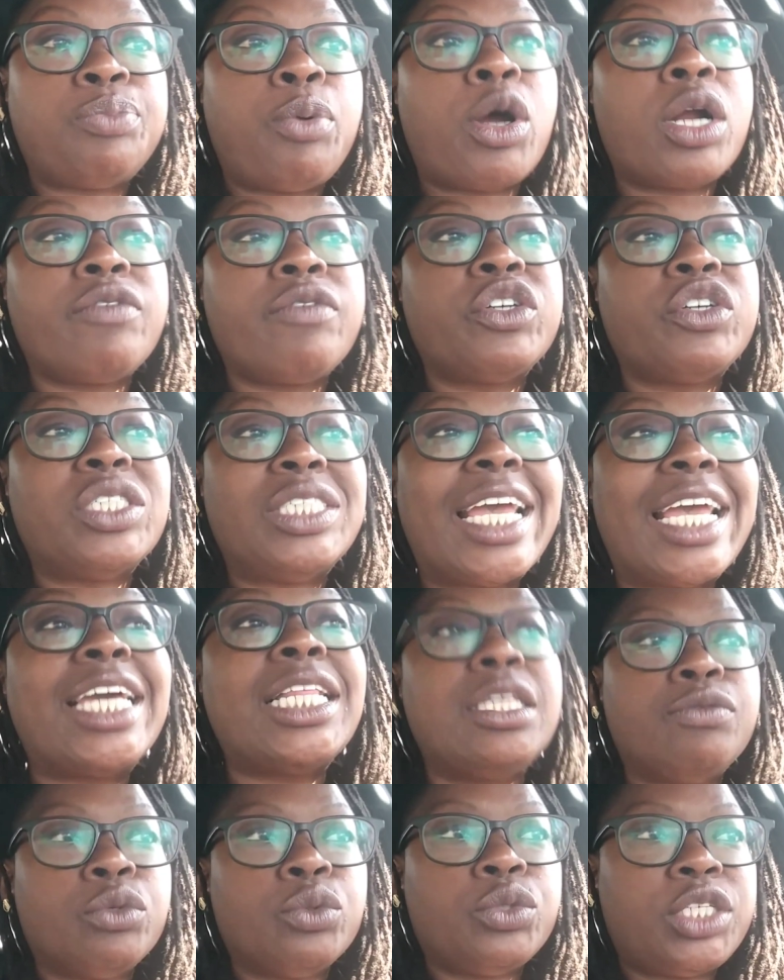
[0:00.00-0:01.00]
part of your
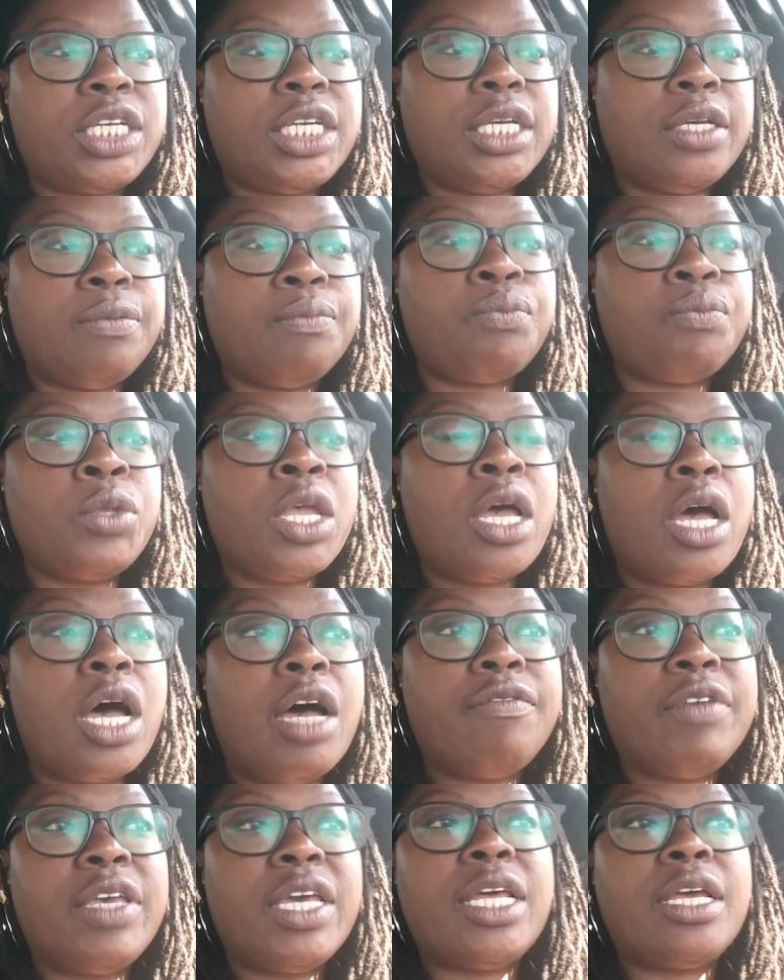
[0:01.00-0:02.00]
daily routine
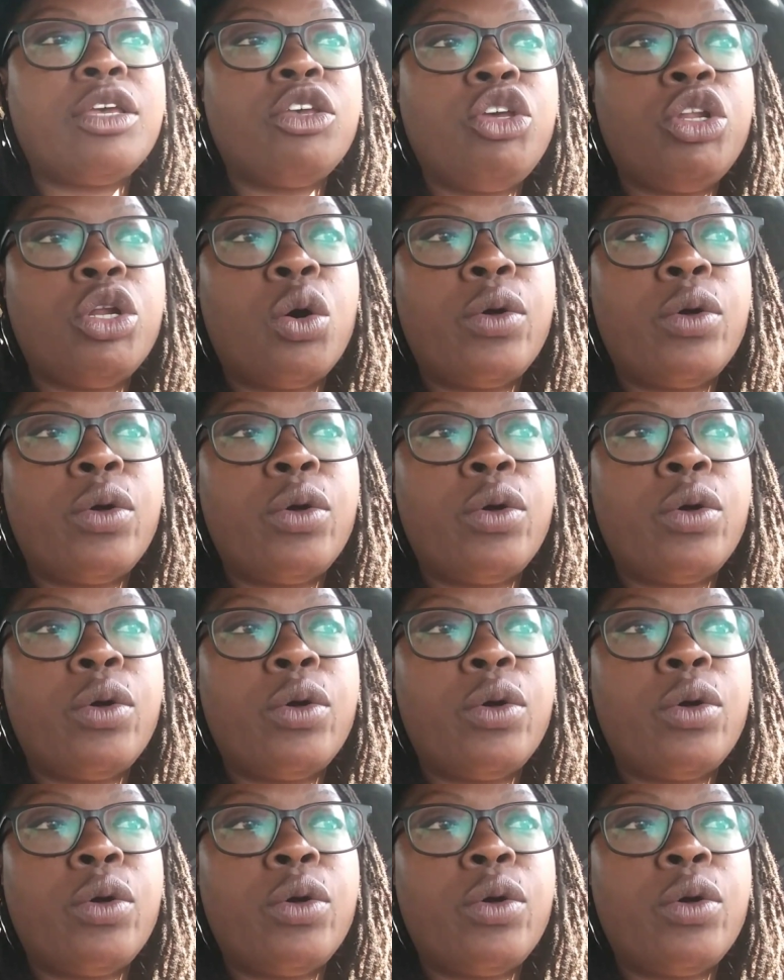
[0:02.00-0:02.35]
of getting,